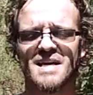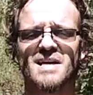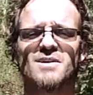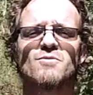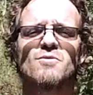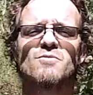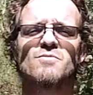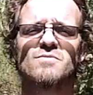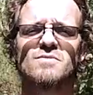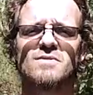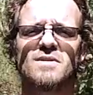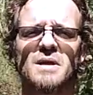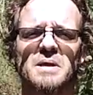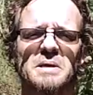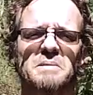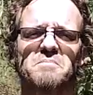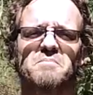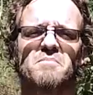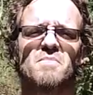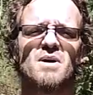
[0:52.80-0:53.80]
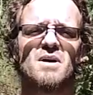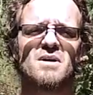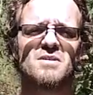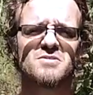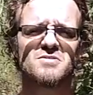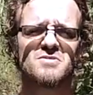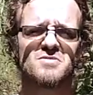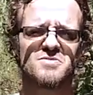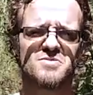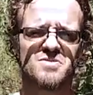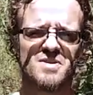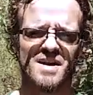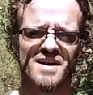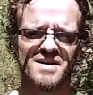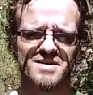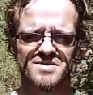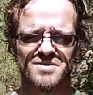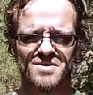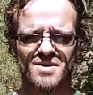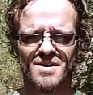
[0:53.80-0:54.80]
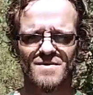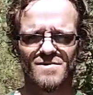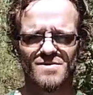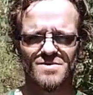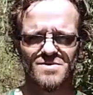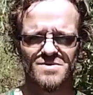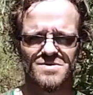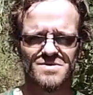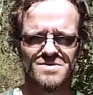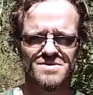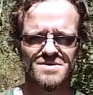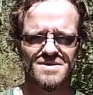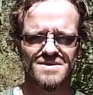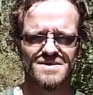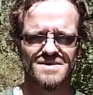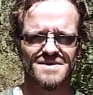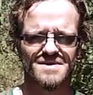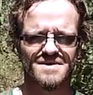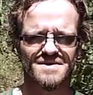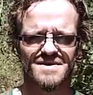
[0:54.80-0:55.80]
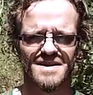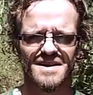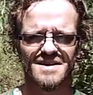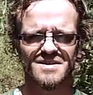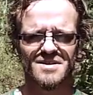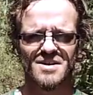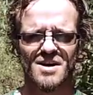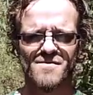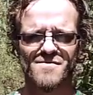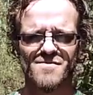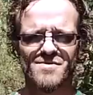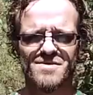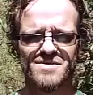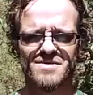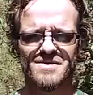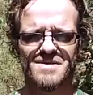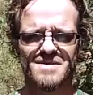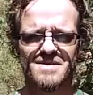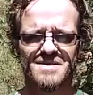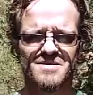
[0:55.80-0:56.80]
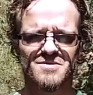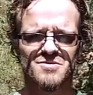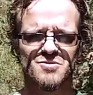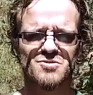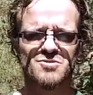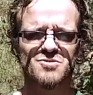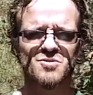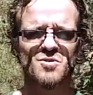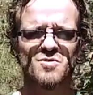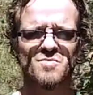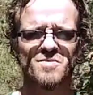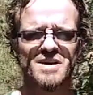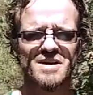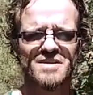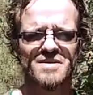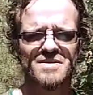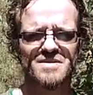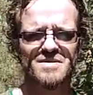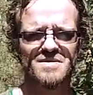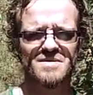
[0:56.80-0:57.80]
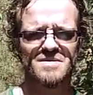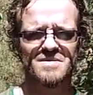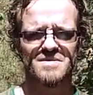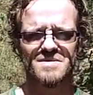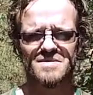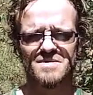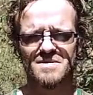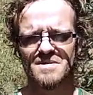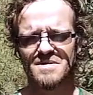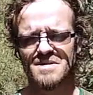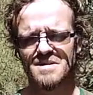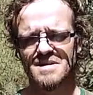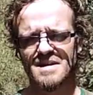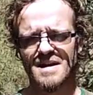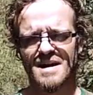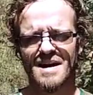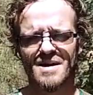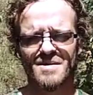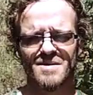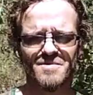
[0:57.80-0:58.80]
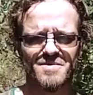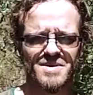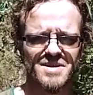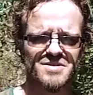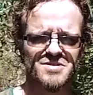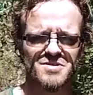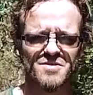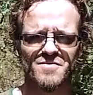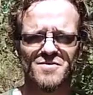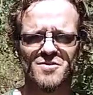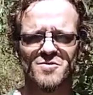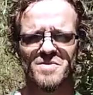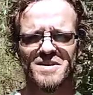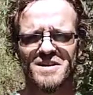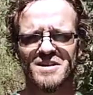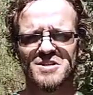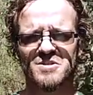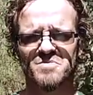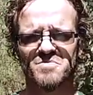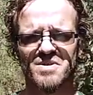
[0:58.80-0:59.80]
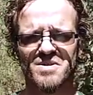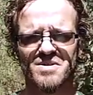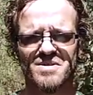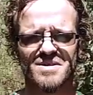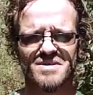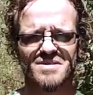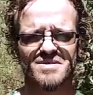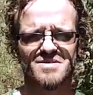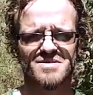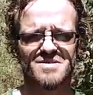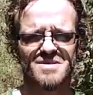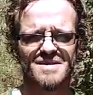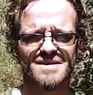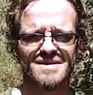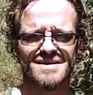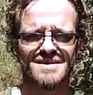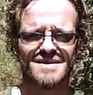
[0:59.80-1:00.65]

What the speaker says: He wrote monster-sized novels that covered so many elements of human experience.